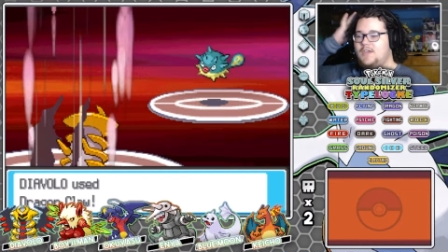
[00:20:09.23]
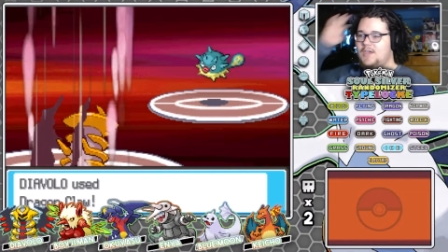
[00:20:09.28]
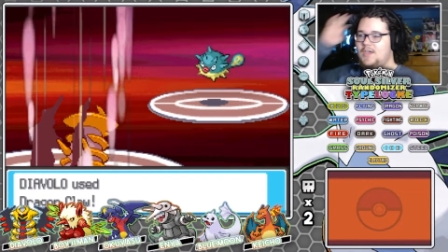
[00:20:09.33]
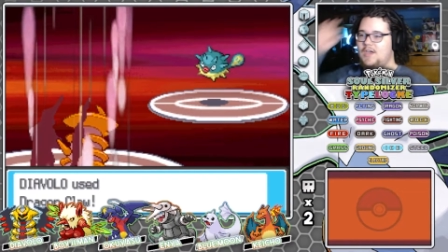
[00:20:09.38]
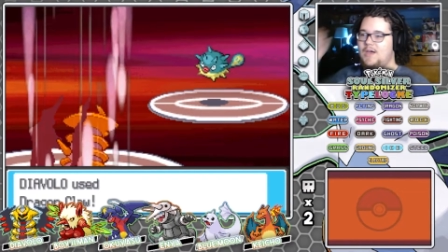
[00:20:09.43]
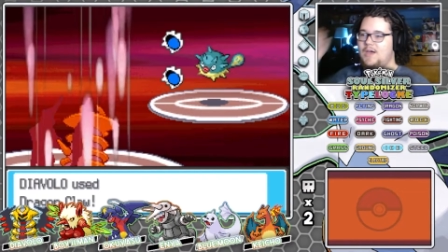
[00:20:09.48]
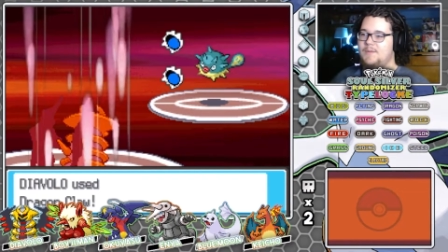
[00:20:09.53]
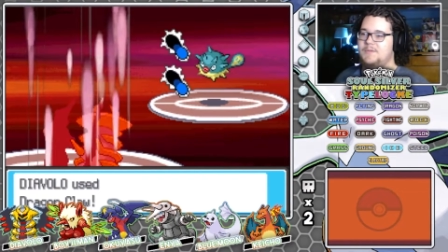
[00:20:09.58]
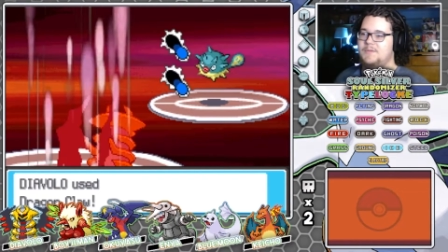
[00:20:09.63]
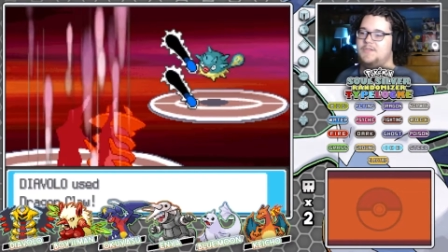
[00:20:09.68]

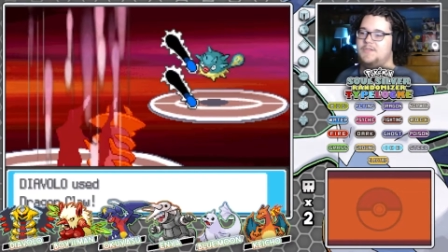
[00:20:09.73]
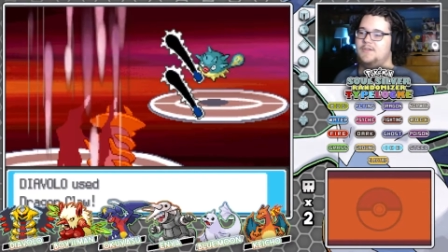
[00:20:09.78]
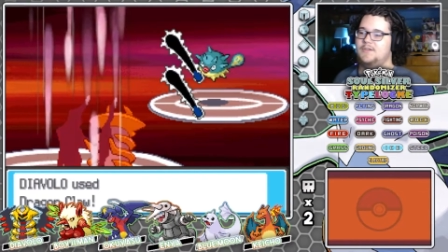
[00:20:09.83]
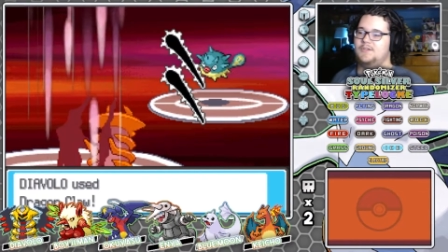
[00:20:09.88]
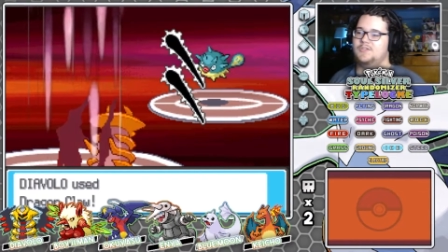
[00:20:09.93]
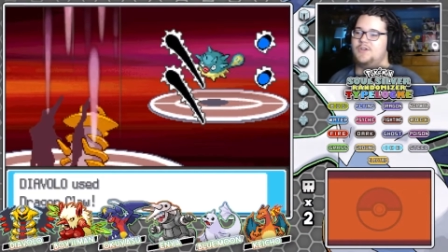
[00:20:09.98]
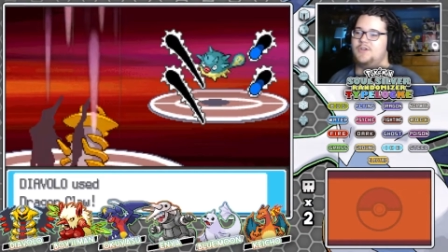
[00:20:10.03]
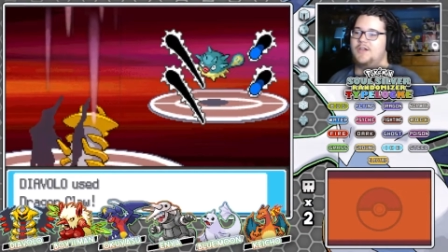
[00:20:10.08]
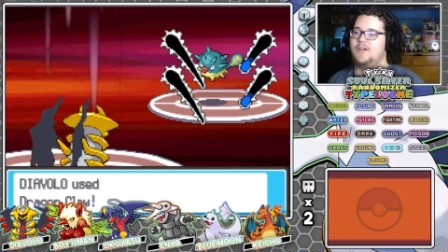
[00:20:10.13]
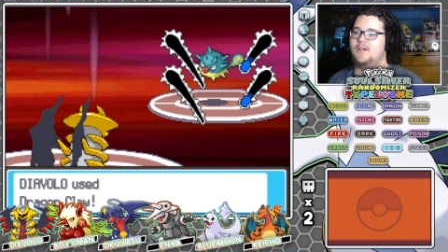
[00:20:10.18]
I'm just going to
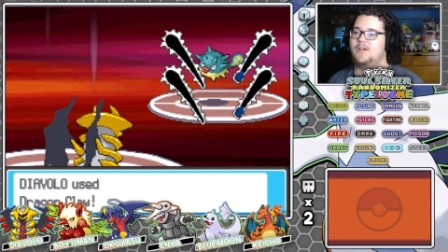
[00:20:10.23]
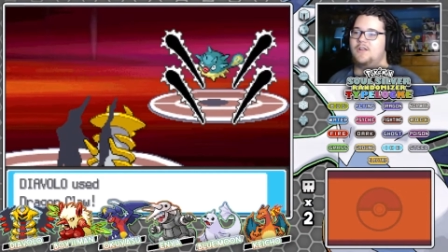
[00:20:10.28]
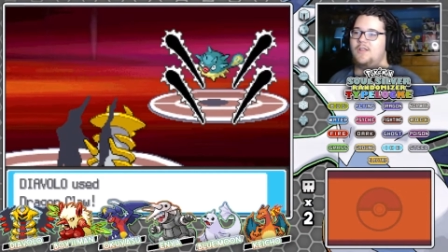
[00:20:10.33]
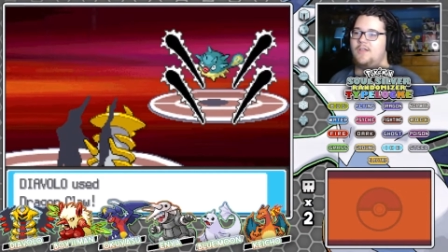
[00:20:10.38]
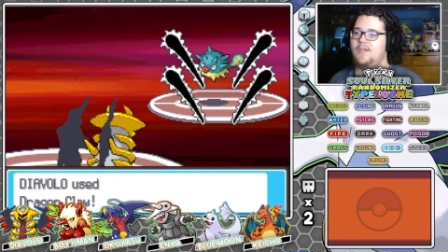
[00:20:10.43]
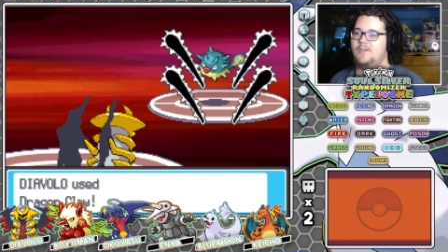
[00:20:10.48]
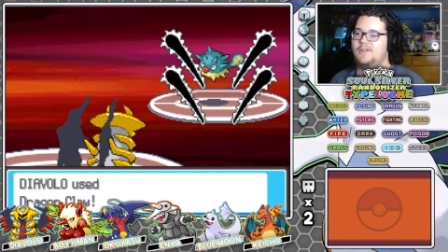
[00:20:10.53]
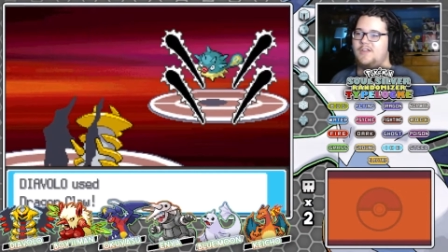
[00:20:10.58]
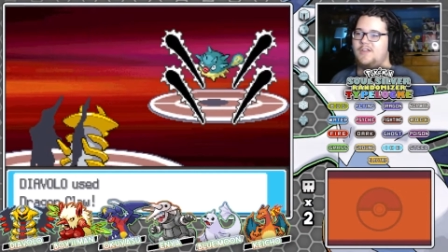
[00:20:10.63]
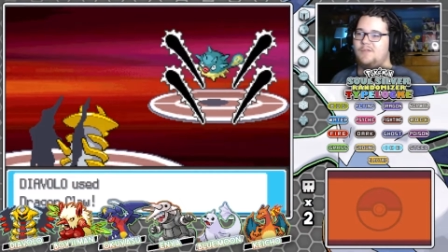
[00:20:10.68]
Dragon Claw
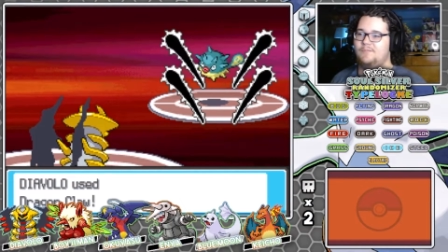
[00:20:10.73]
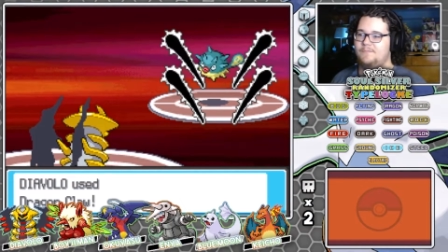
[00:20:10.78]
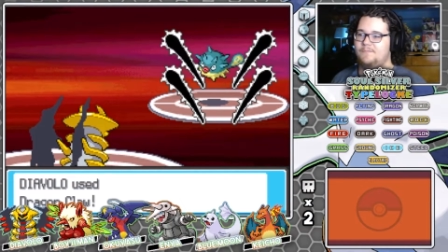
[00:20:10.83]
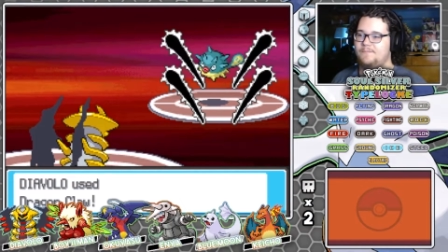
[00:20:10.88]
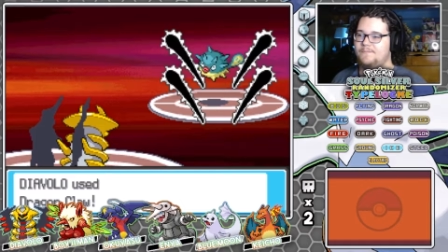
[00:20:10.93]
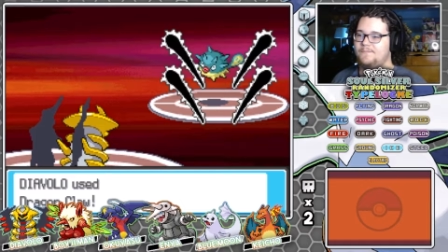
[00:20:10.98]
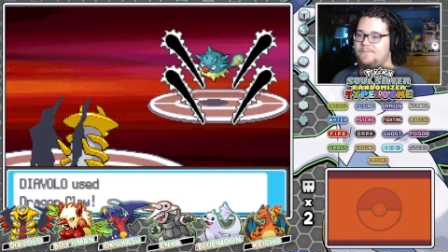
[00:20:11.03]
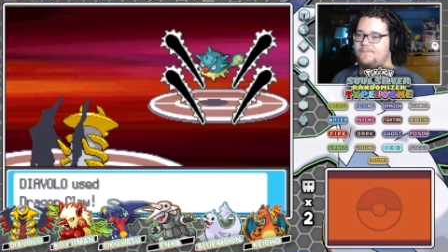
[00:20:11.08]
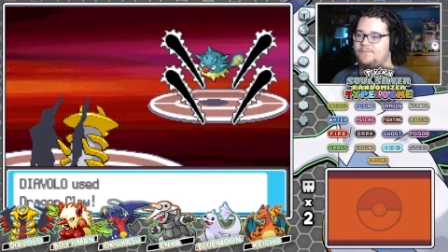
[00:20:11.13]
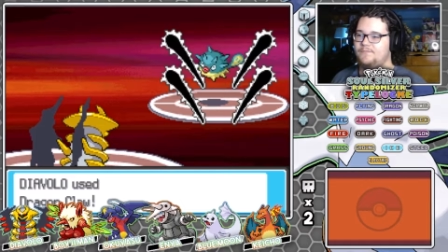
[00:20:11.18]
it up.
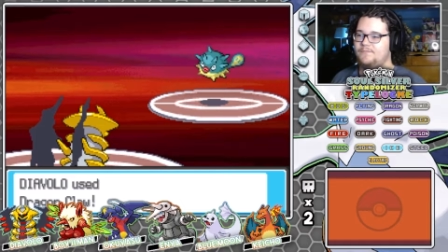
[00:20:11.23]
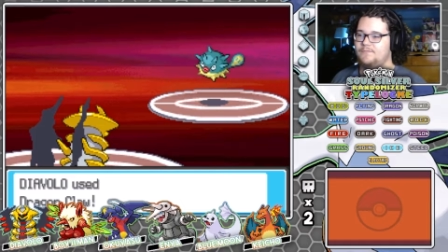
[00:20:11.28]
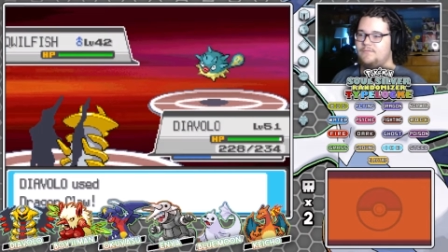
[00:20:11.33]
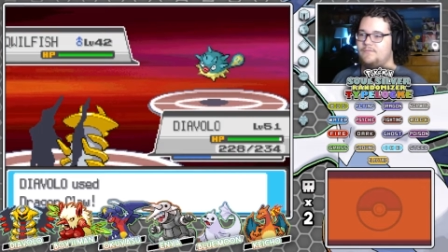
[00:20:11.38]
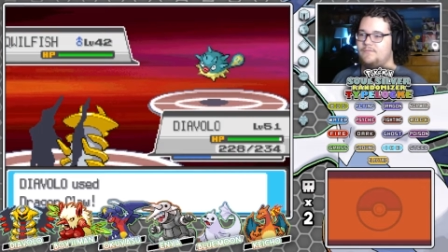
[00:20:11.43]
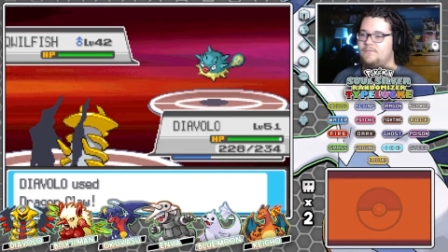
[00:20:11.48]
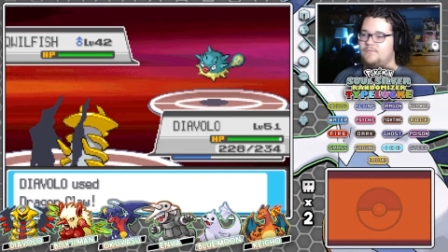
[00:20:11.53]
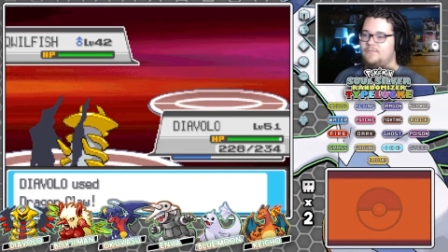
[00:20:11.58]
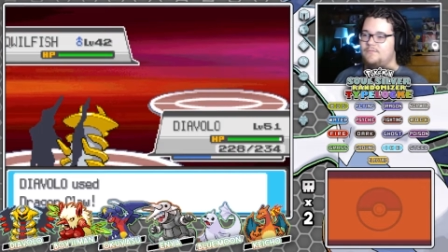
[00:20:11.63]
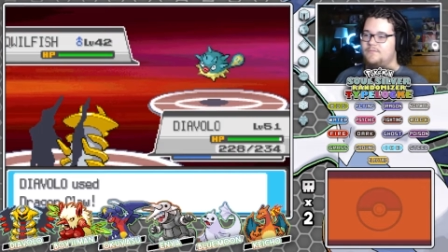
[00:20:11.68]

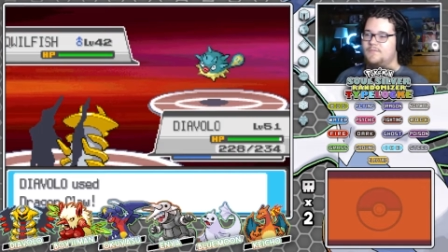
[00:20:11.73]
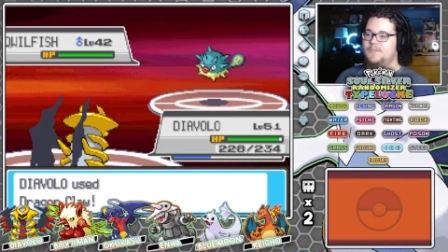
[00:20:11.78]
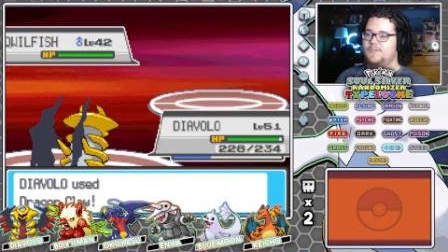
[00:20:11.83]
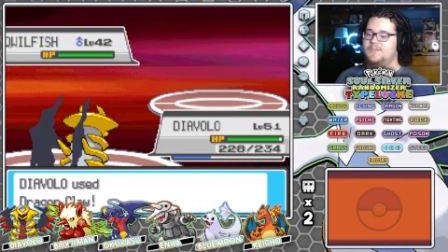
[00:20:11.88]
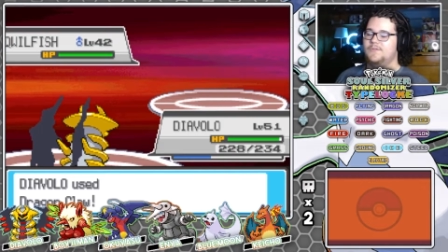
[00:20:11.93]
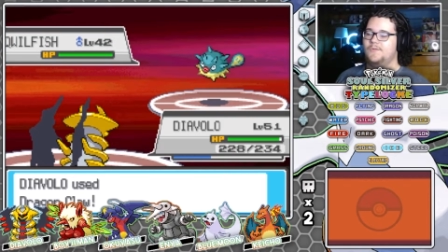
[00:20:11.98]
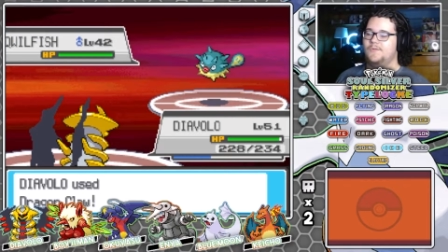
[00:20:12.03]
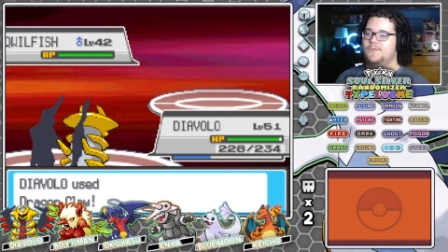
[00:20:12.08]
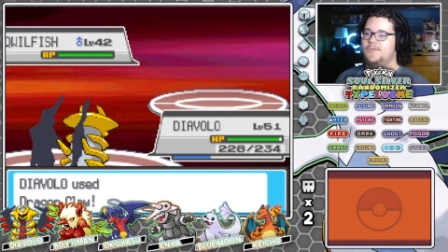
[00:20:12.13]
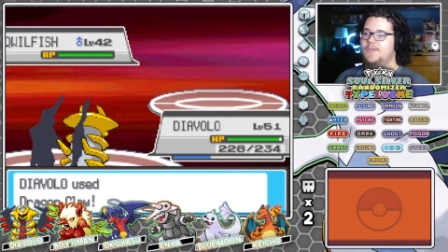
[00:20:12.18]
It's the
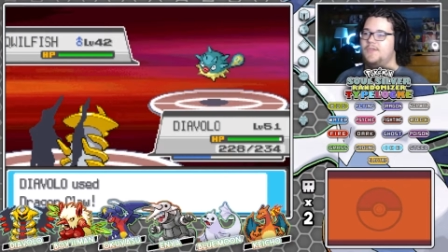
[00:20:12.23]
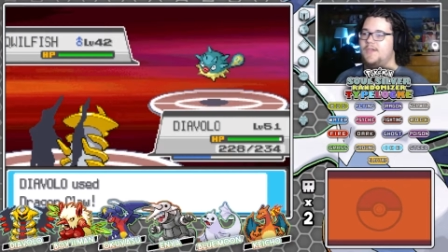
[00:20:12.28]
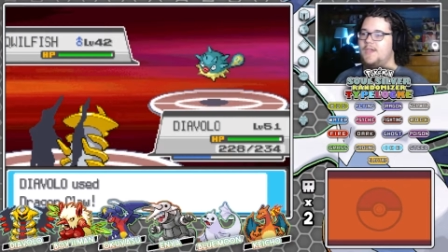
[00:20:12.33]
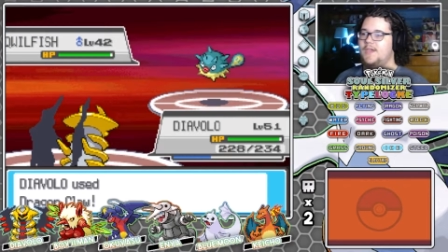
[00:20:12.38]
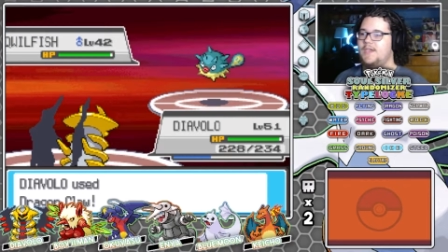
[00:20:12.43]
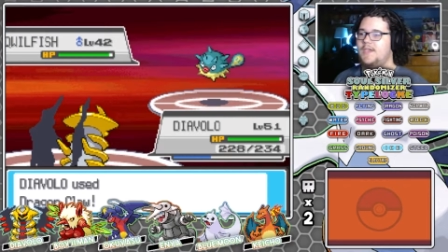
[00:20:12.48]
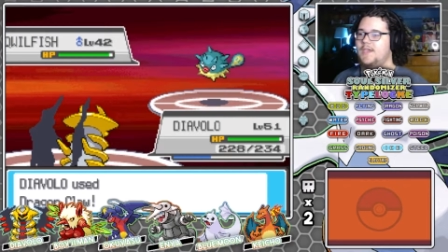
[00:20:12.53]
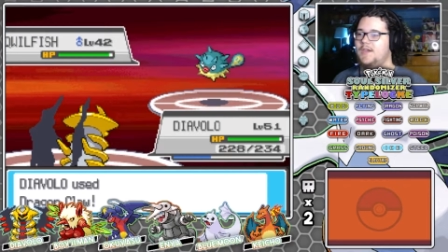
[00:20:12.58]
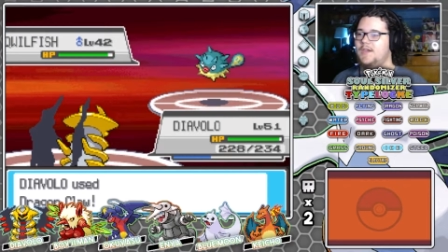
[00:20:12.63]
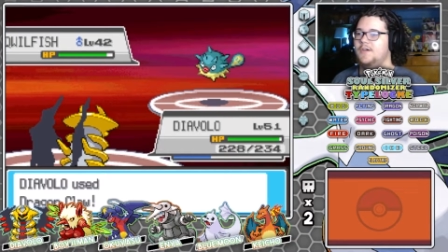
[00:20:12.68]
only thing I
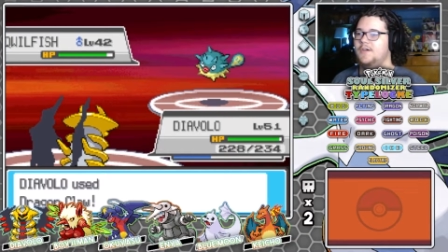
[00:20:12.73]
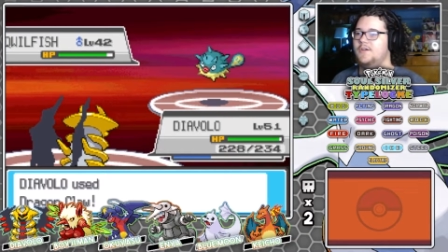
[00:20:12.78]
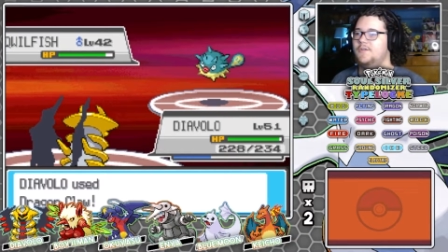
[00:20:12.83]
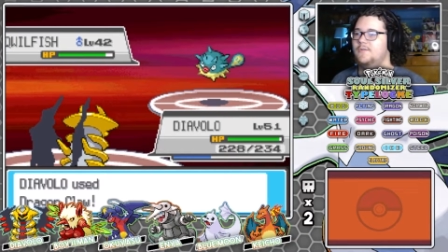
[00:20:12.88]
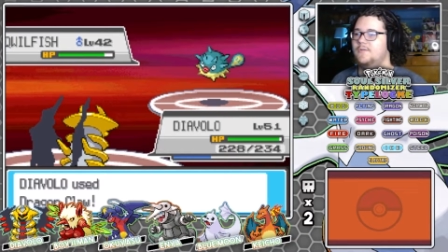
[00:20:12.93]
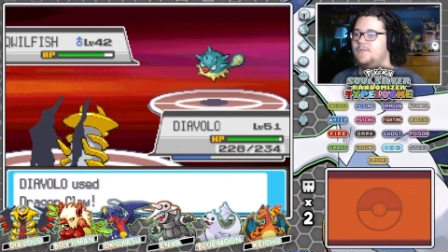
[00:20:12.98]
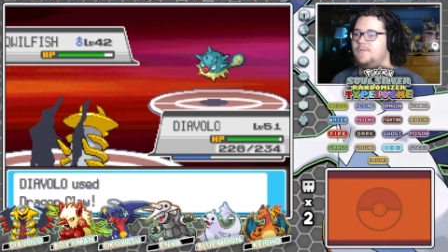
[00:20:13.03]
can do.